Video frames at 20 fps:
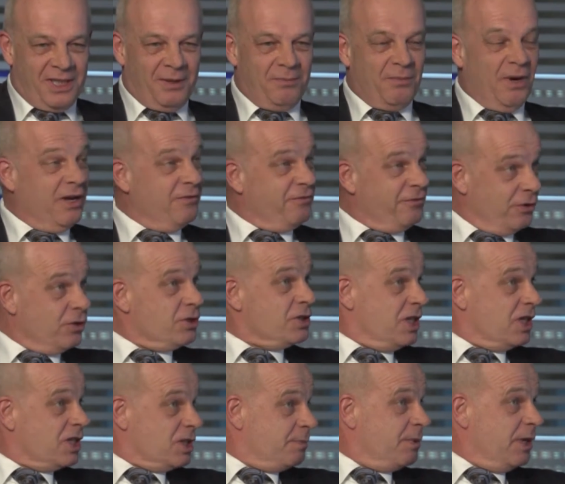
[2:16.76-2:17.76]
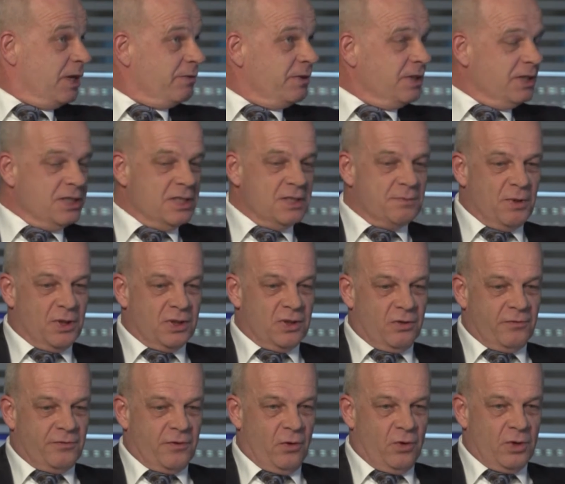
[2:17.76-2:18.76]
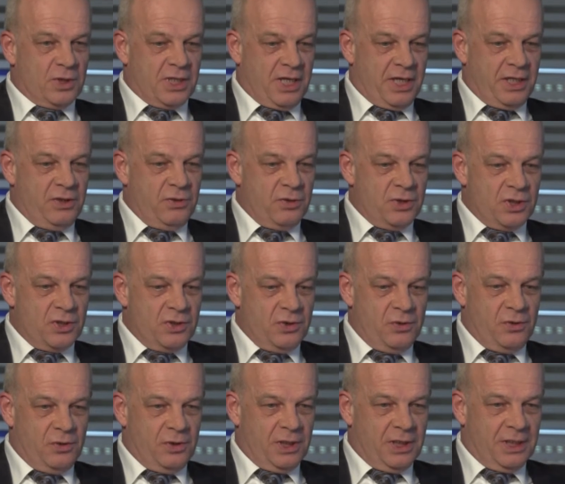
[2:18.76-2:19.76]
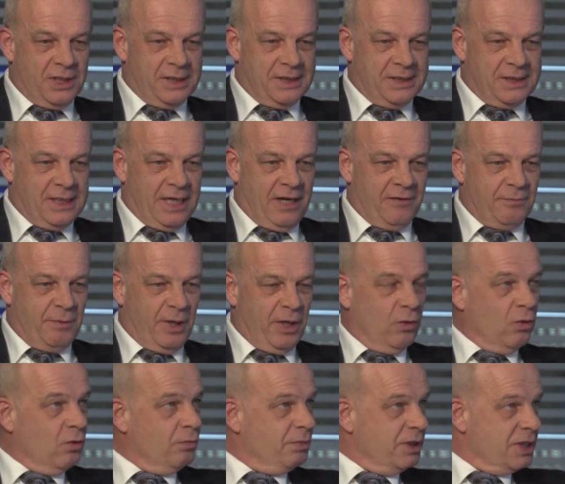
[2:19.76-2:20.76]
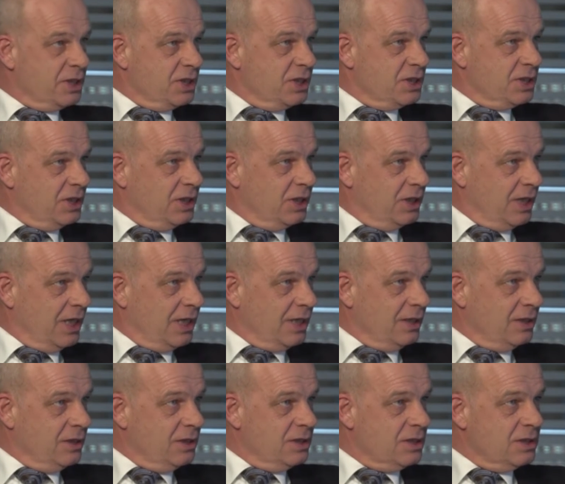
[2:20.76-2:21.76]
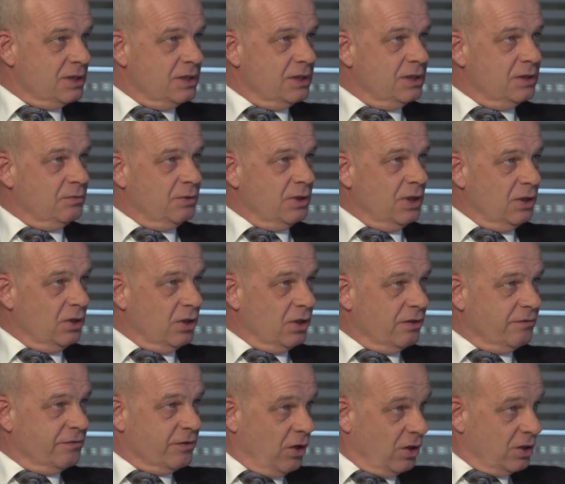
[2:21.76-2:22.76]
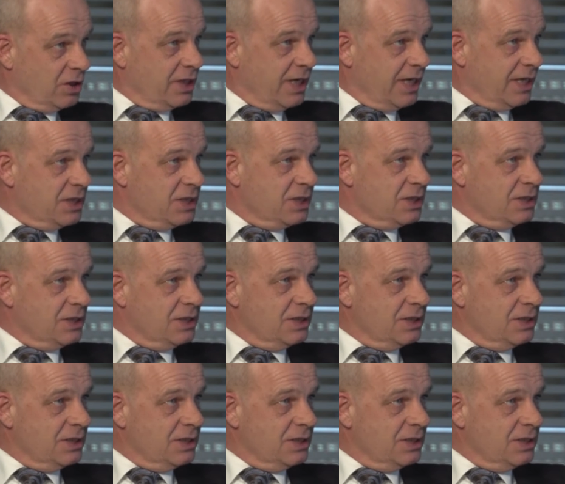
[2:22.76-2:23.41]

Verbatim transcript: my first experience, but of course I used to have my own business in the Netherlands with a lot of contacts.